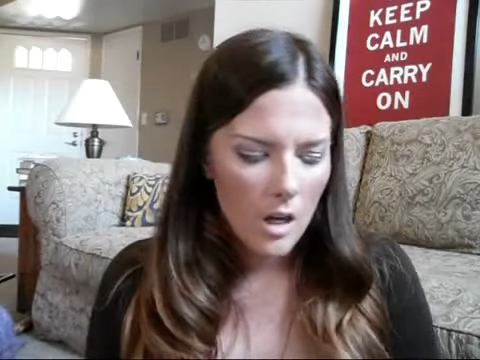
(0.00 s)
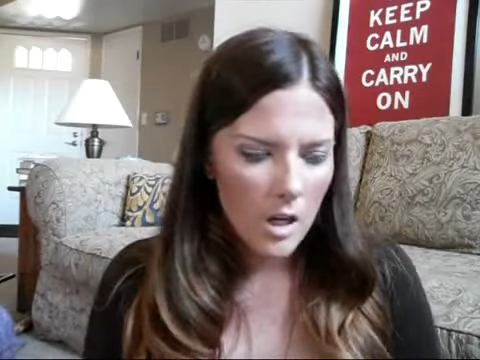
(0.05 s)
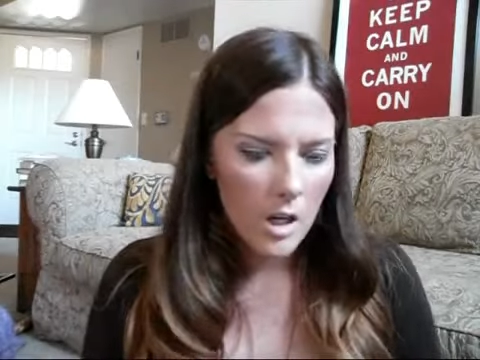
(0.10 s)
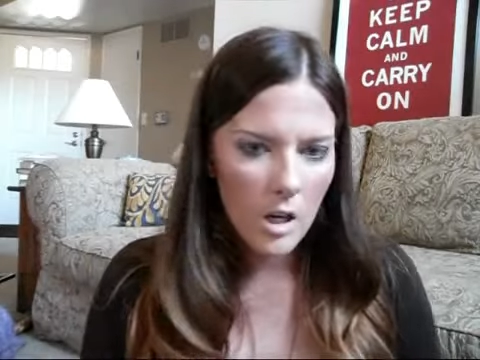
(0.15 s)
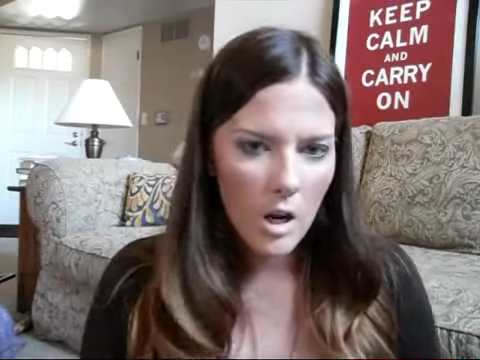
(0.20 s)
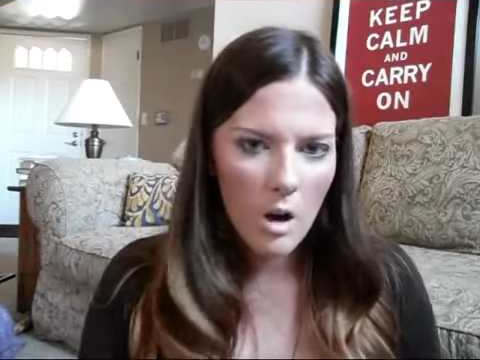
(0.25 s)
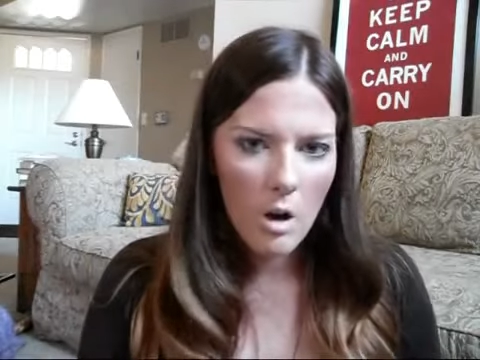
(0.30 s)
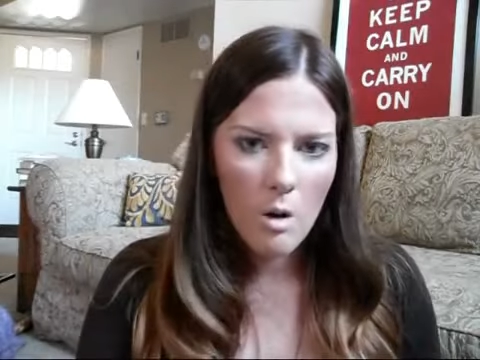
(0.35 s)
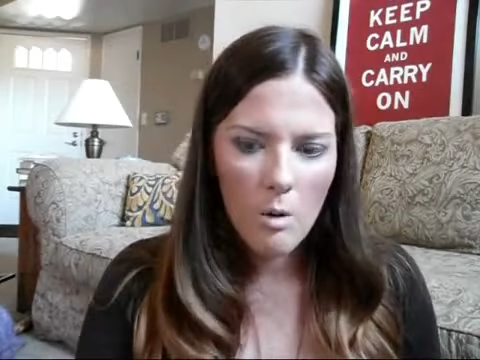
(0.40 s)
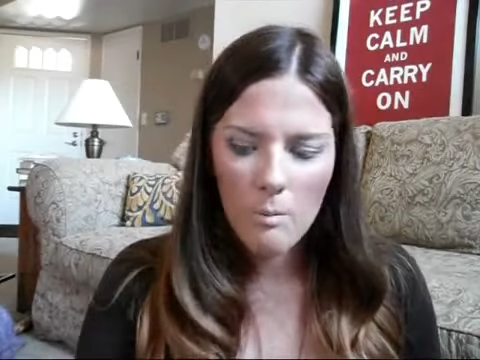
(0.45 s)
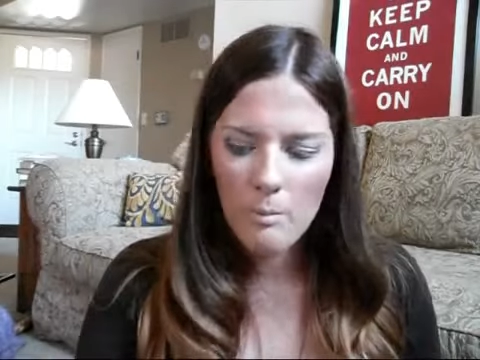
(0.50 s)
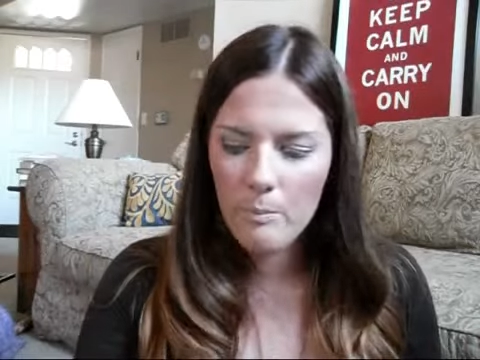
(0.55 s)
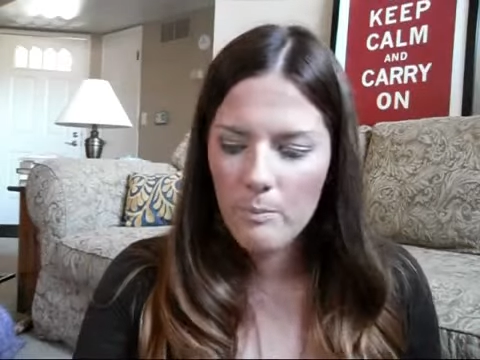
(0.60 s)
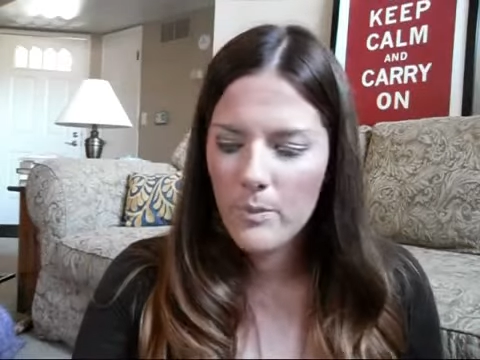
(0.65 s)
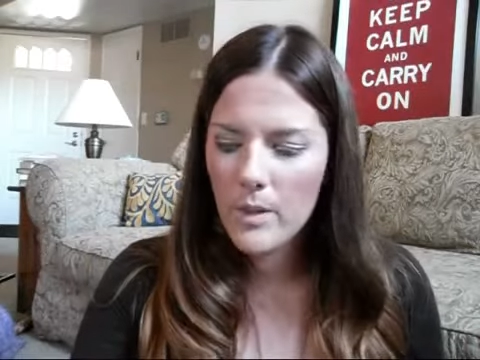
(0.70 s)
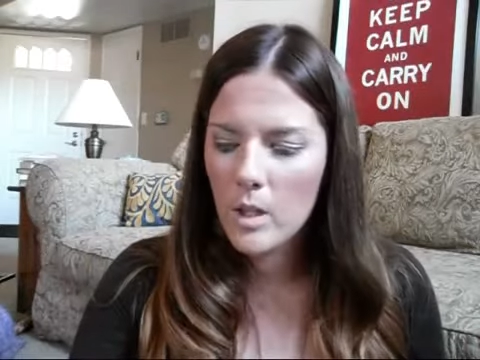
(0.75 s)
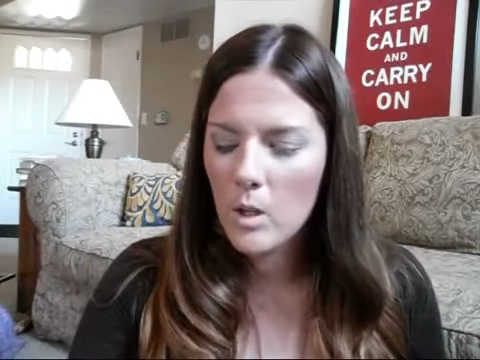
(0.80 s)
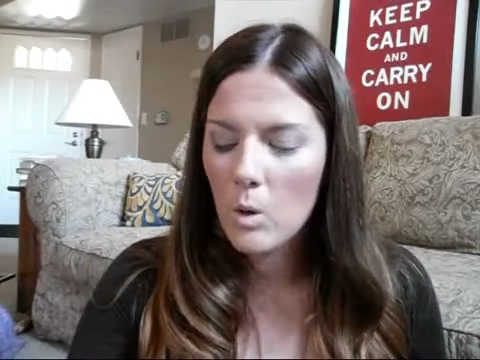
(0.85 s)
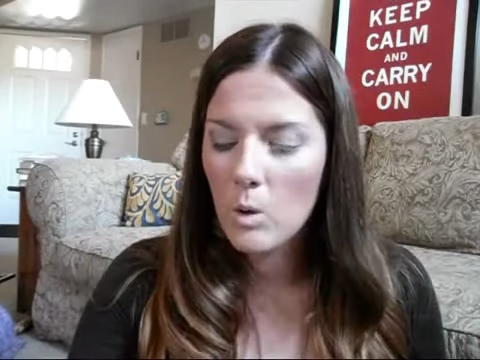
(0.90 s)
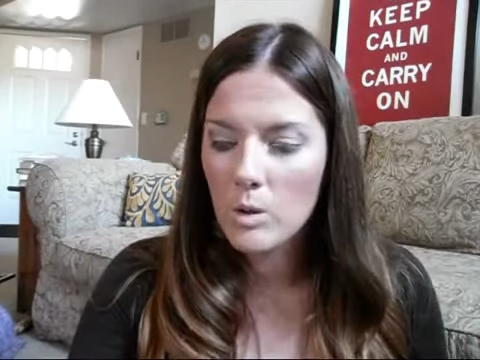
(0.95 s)
you know,
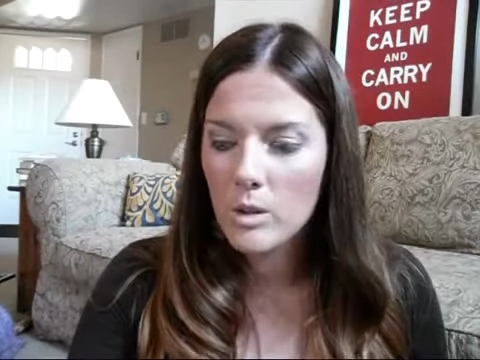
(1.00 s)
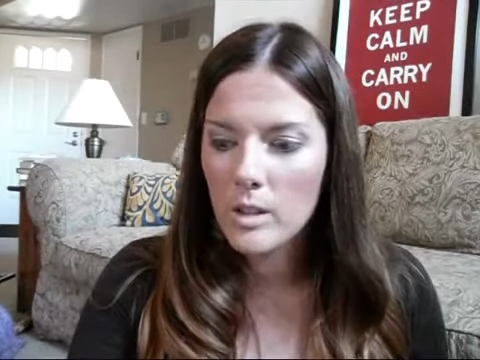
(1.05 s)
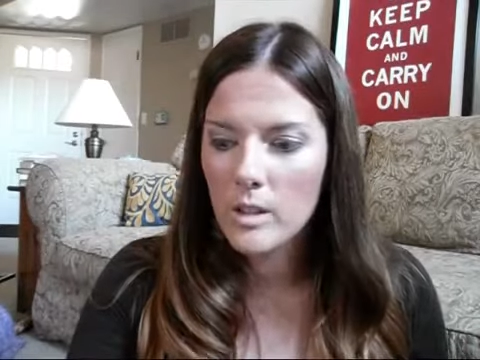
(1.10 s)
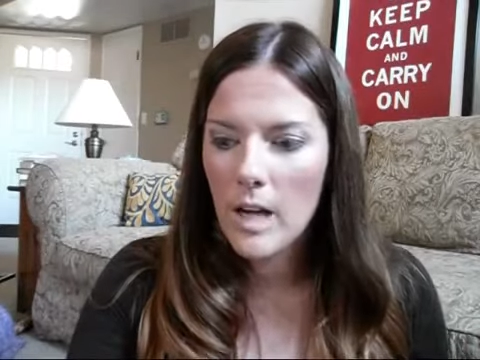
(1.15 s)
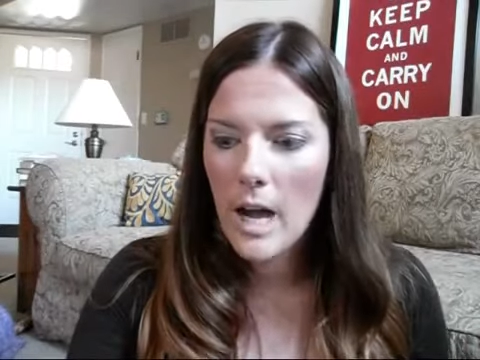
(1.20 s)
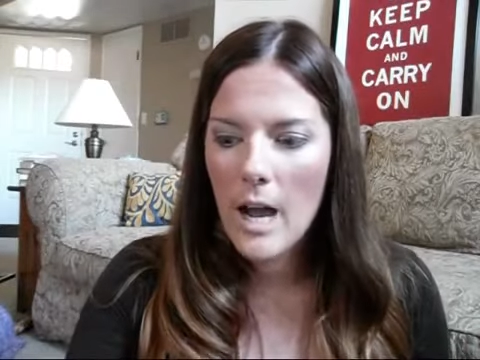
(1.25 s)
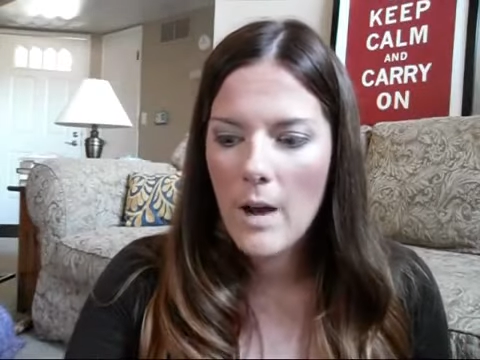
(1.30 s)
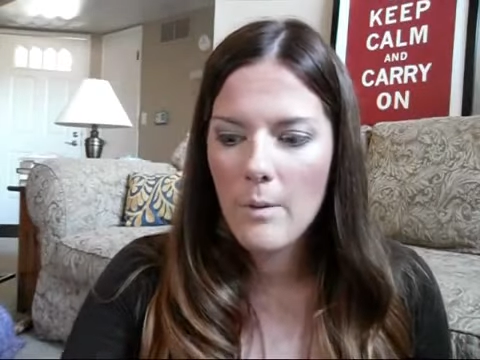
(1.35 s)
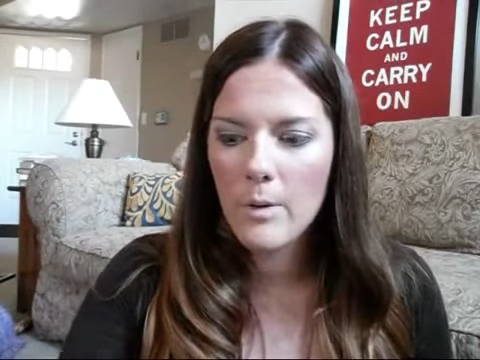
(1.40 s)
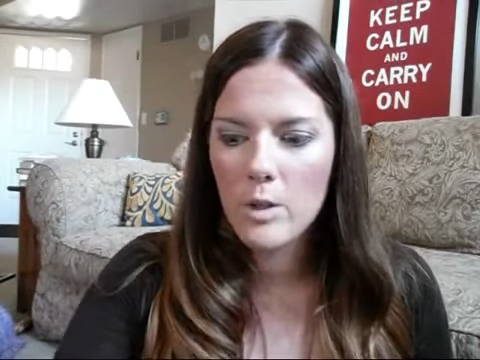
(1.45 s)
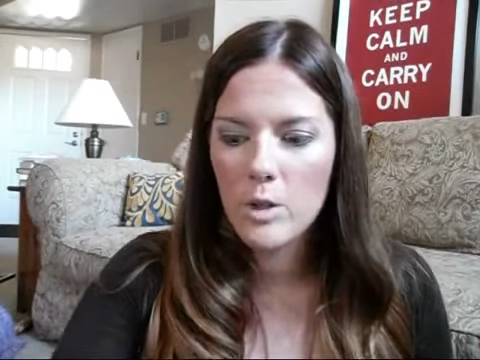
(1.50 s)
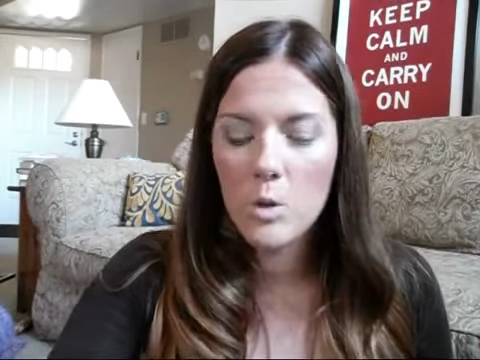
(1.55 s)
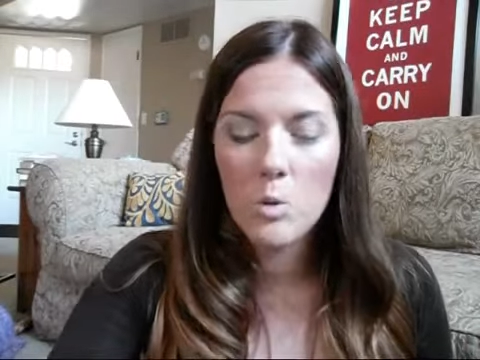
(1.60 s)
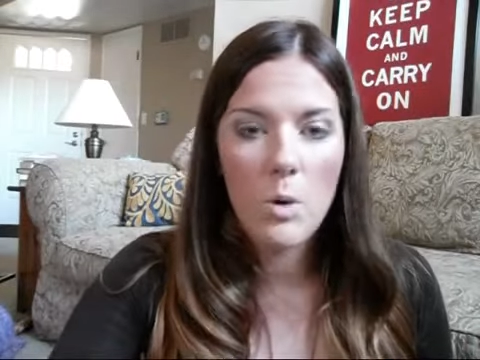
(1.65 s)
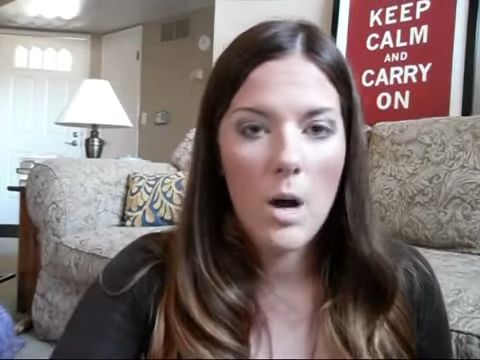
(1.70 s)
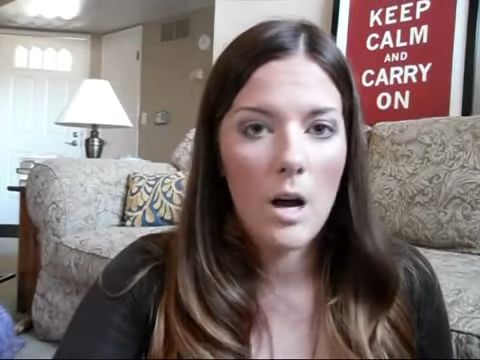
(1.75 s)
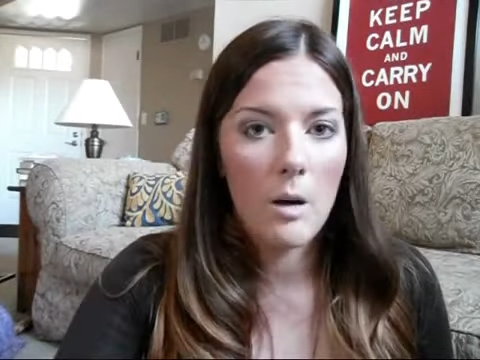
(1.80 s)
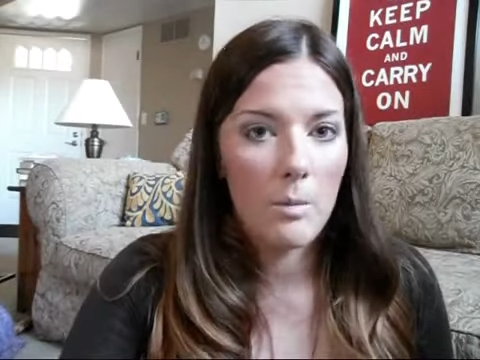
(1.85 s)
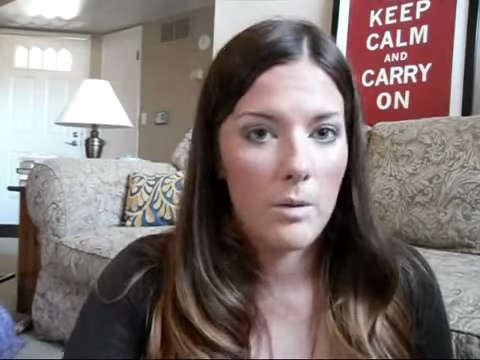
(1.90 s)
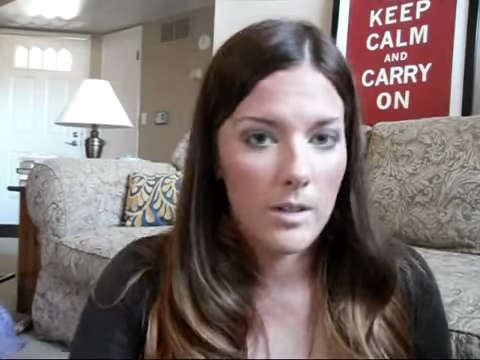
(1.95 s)
an older guy would do
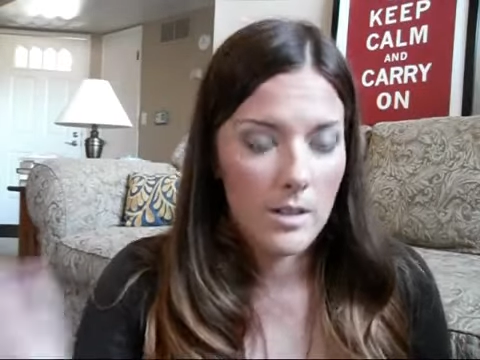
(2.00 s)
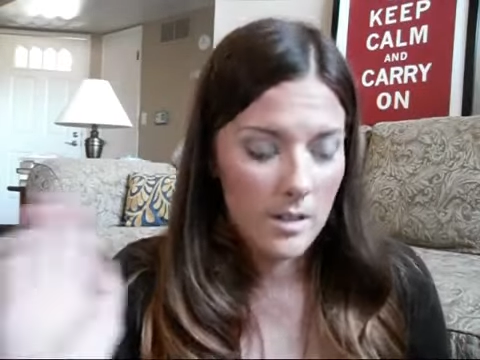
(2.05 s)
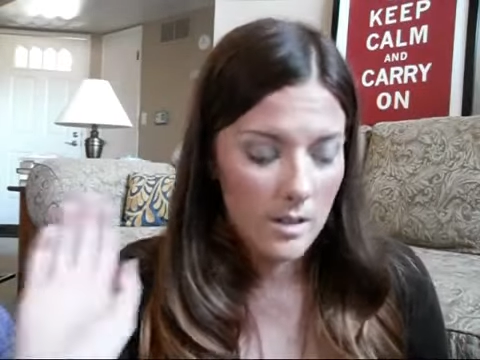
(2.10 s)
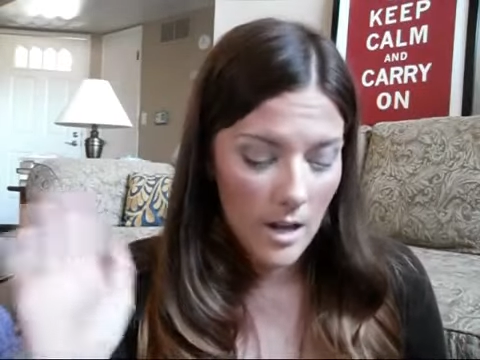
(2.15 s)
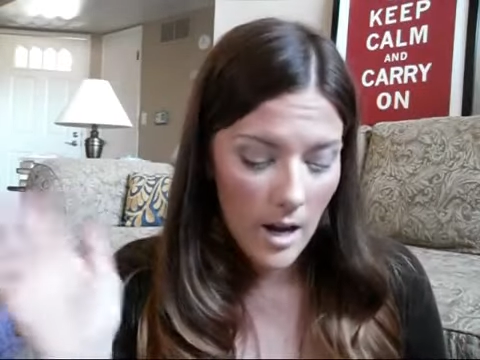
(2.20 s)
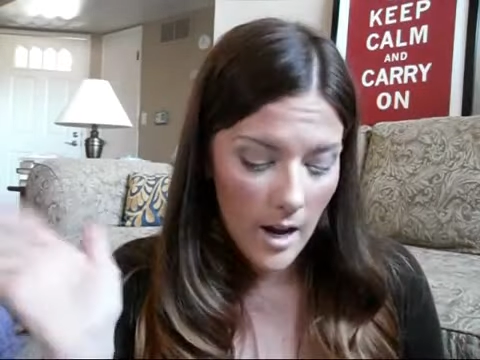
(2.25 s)
well, but